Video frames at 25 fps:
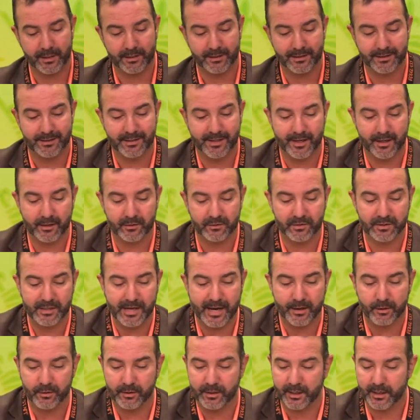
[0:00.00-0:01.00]
day on
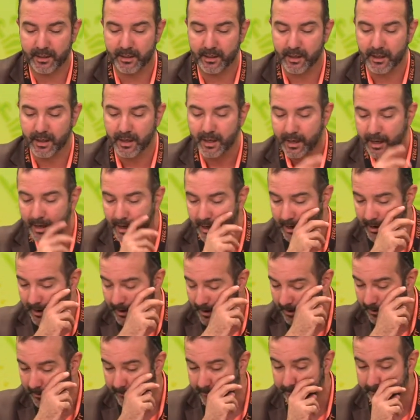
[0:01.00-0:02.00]
Saturday.
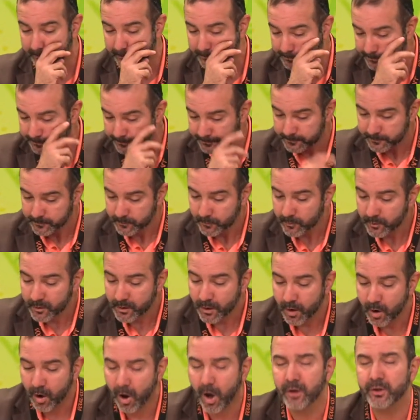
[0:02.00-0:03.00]

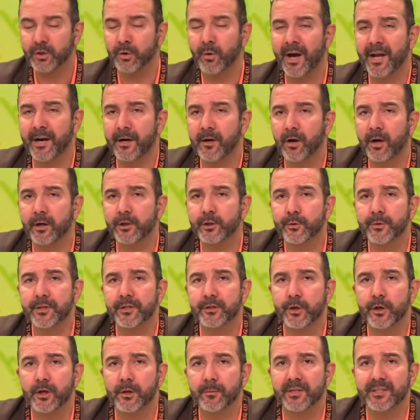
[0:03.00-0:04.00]
Also had an archery
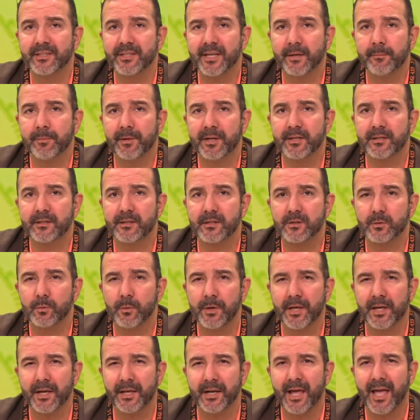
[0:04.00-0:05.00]
tournament take place this
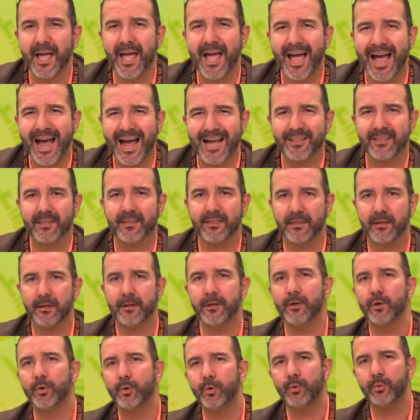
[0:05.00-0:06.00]
weekend at the
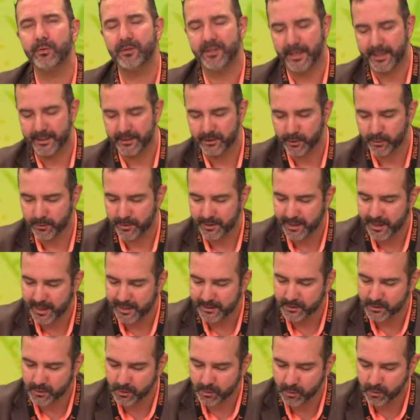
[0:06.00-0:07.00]
new Tates Creek
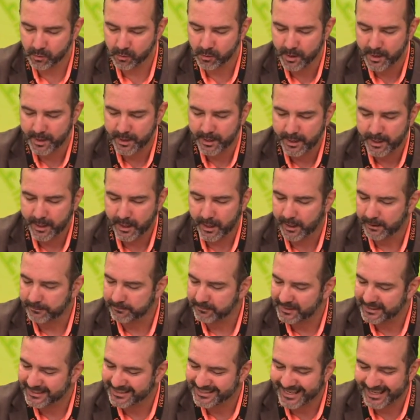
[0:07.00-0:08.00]
High School.
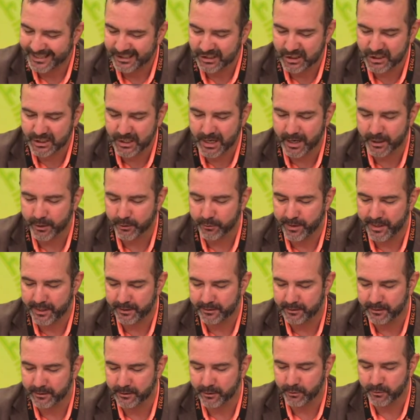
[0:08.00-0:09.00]
They shot
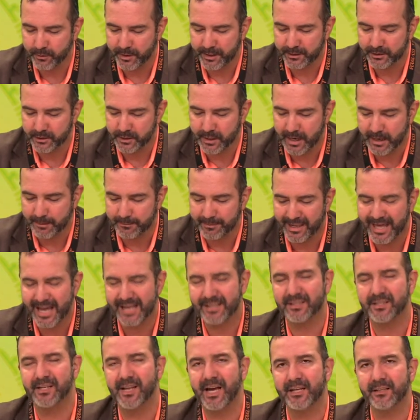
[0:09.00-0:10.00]
great, did a great job.
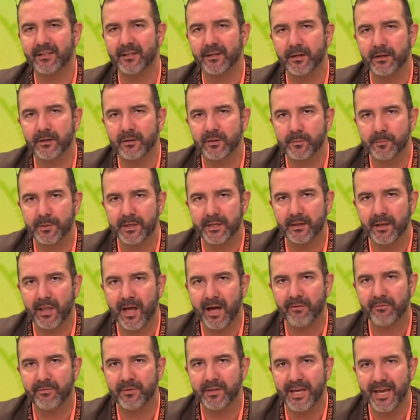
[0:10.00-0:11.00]
Last night, the girls beat
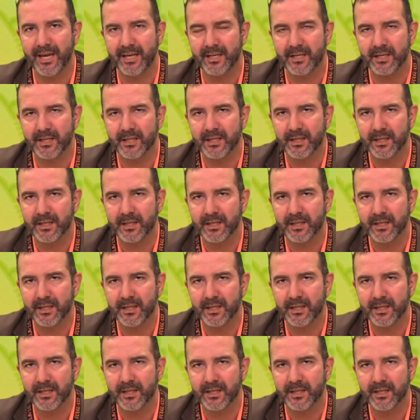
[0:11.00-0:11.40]
Lafayette